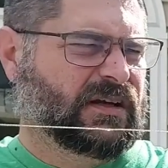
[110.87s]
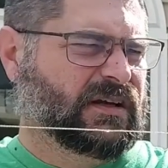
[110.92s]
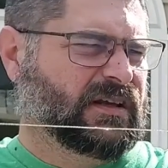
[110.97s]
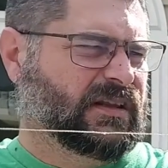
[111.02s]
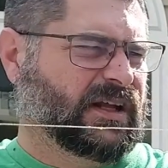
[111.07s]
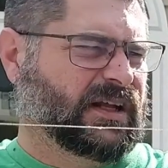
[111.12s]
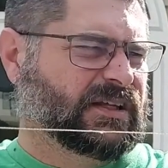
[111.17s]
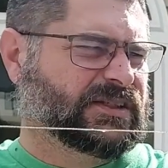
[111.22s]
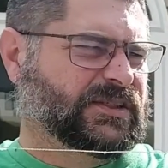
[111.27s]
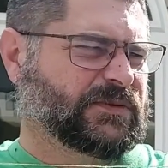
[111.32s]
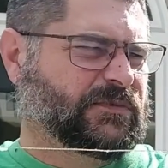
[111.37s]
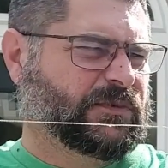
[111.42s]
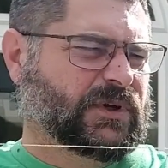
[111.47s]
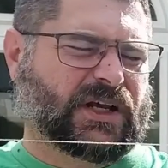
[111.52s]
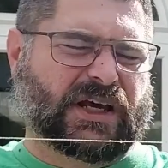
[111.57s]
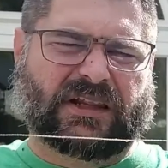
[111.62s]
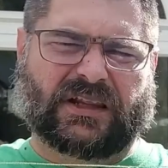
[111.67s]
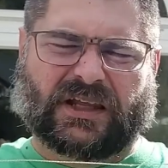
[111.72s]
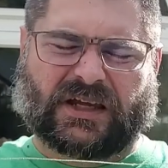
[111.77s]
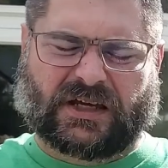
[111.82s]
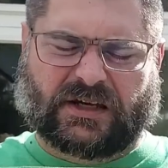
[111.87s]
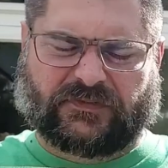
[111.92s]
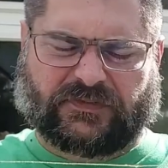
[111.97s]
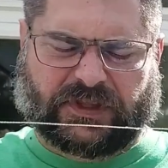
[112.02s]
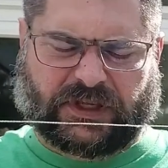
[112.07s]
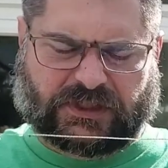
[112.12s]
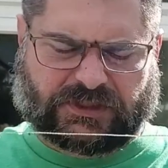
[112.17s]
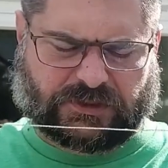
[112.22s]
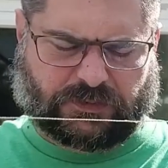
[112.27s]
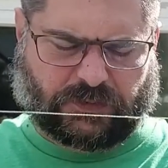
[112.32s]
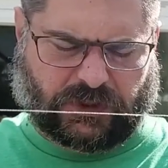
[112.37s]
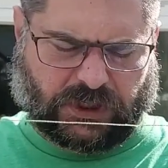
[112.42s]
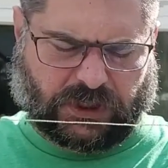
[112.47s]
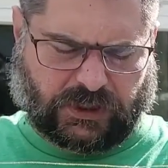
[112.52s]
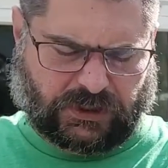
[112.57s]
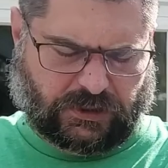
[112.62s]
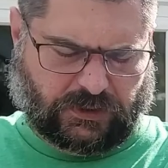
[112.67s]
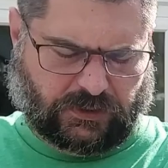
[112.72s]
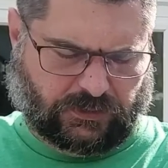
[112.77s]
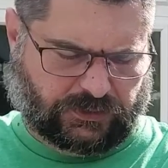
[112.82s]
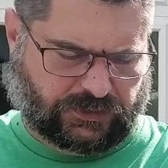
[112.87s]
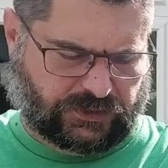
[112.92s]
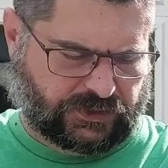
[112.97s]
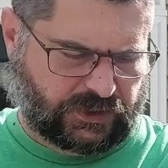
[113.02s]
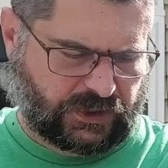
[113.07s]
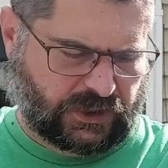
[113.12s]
That's the one I love. That's the one I use.